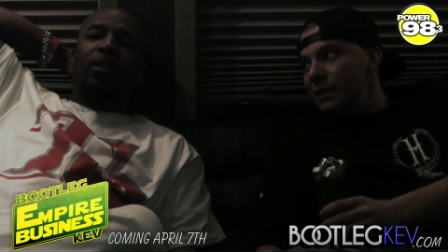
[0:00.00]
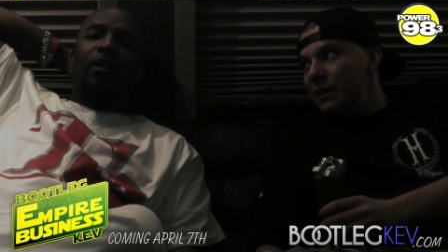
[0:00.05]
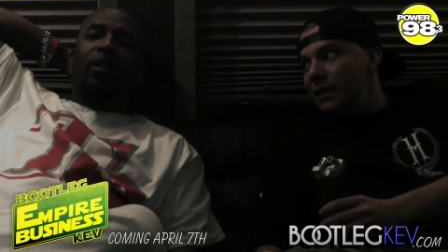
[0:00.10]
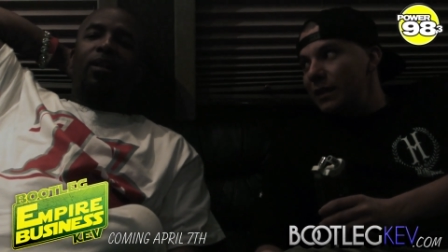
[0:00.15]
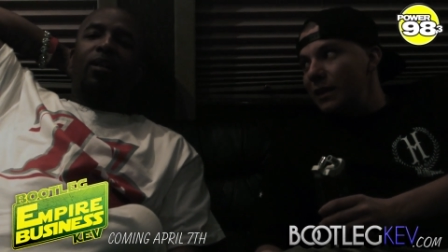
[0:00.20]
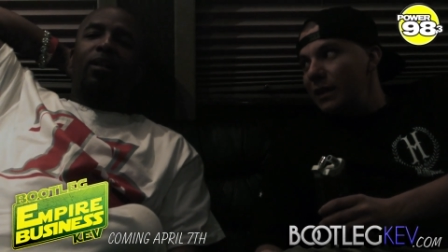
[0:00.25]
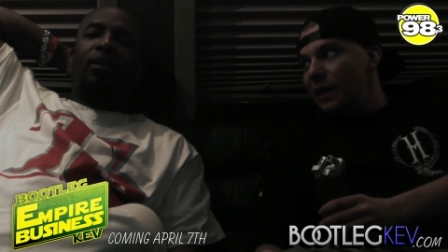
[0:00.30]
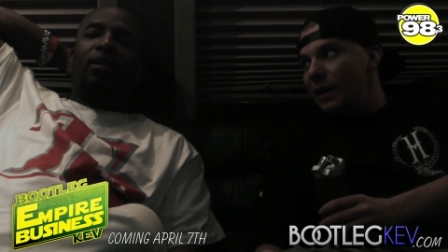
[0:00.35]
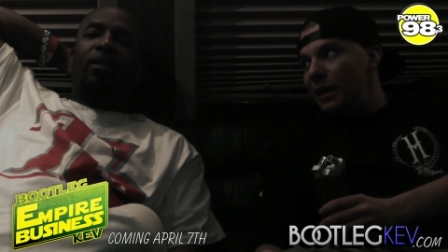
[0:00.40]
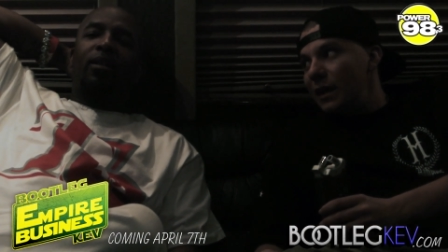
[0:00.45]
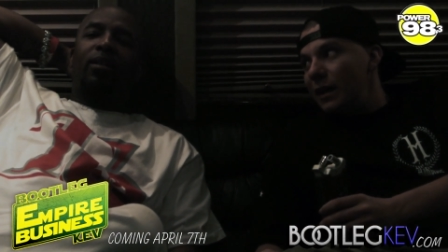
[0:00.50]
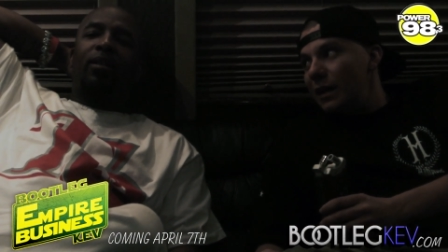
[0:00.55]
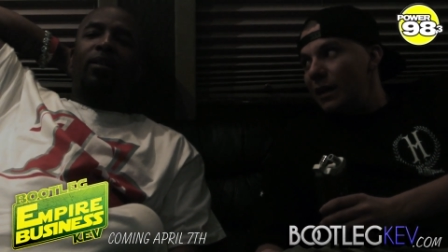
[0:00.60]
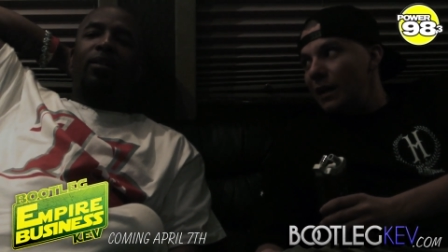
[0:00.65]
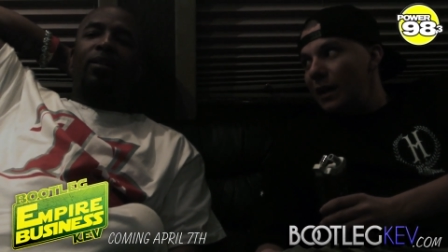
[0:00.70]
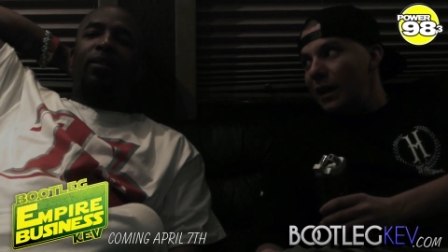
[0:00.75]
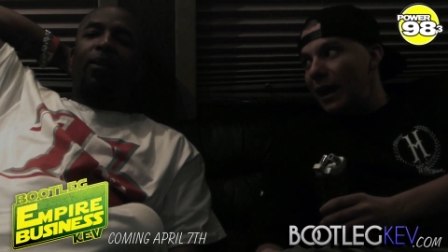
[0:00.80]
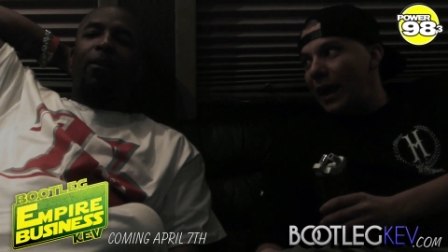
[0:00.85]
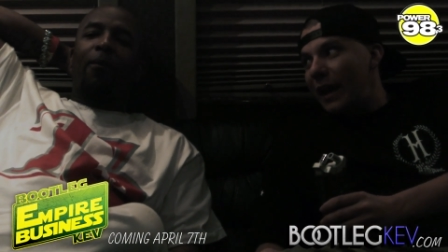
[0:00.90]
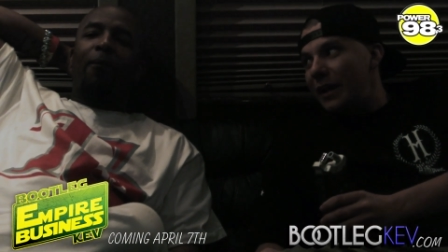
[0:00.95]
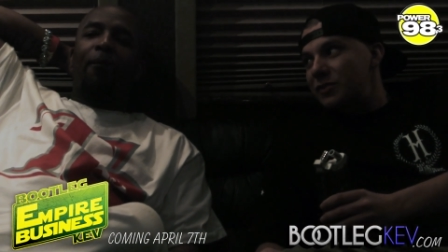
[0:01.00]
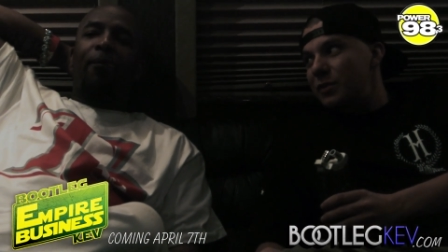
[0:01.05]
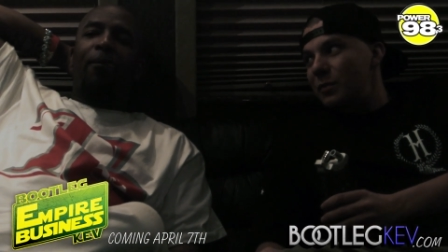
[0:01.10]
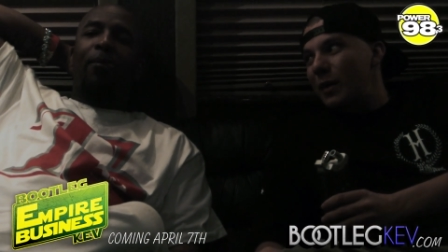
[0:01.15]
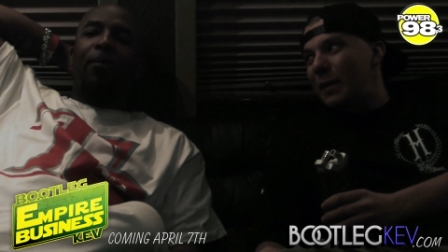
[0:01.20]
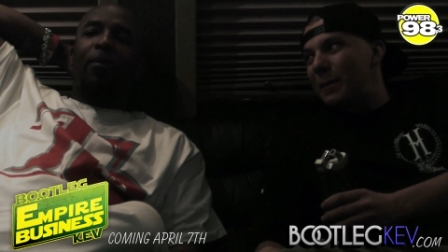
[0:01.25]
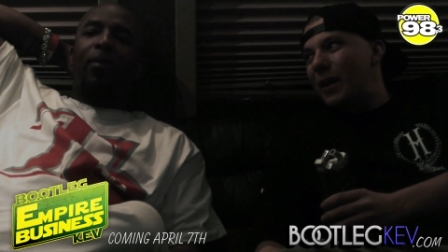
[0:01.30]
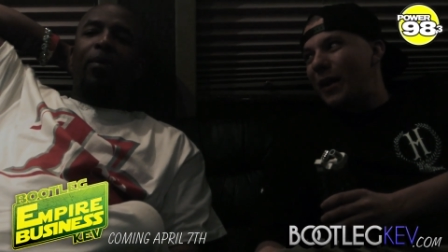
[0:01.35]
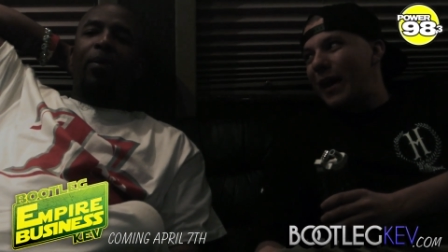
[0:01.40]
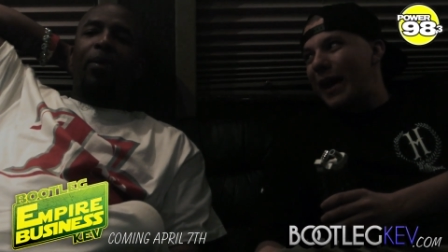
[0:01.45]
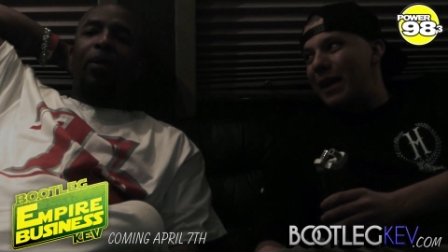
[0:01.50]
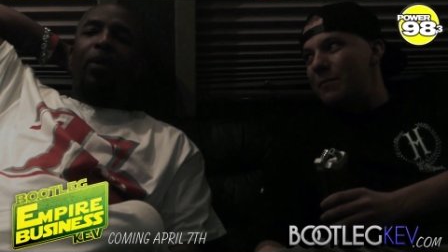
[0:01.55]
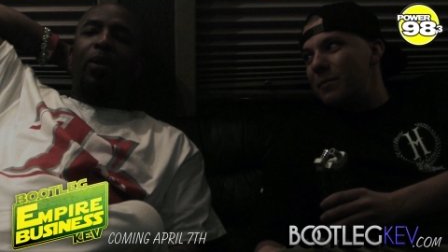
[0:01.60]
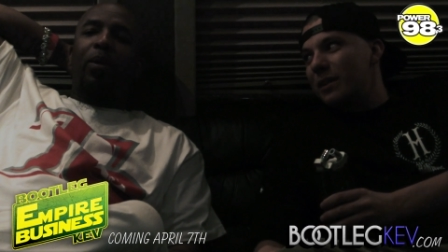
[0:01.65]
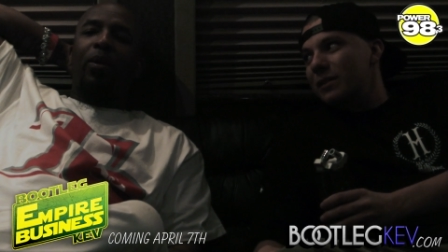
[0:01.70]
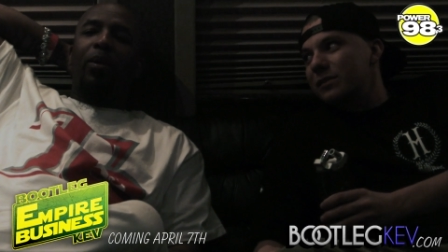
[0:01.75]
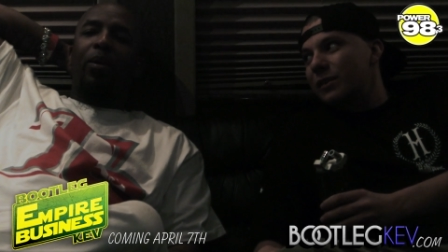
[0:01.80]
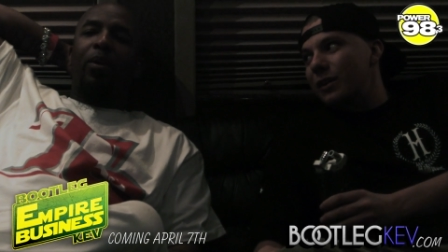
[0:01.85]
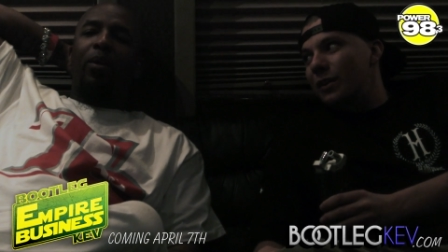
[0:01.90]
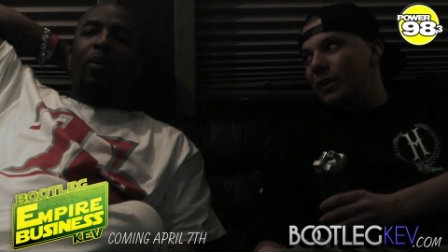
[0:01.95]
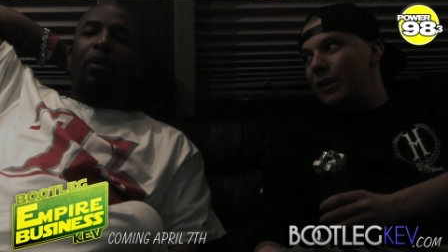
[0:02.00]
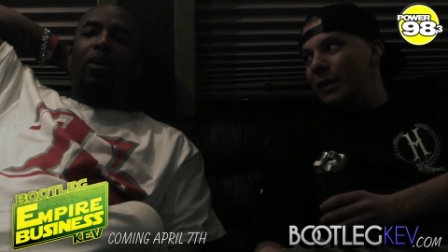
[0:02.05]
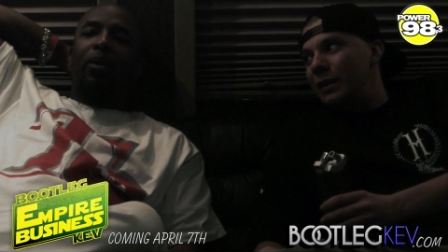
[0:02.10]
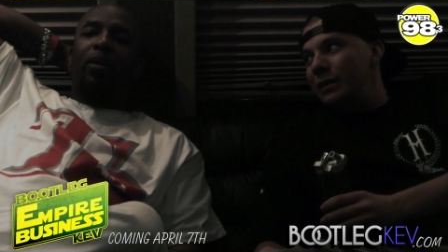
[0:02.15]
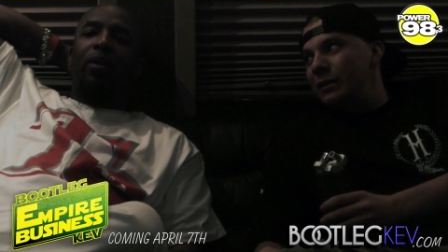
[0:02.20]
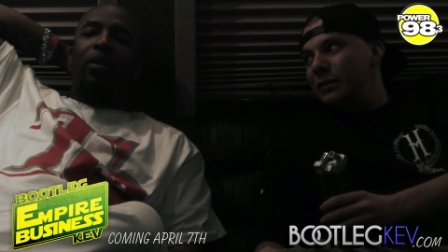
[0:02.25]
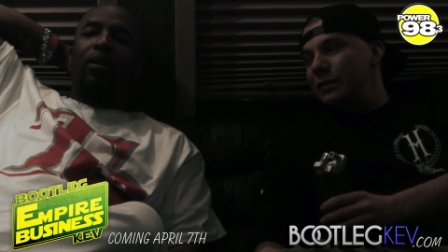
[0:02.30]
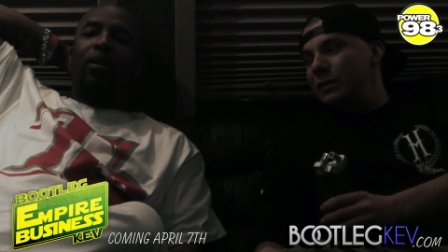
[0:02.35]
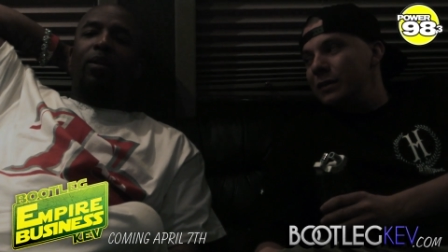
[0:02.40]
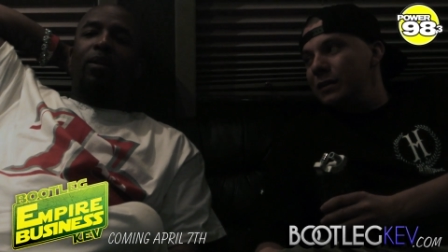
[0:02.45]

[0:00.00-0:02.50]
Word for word: Uh, Actually, what about eight months ago, huh?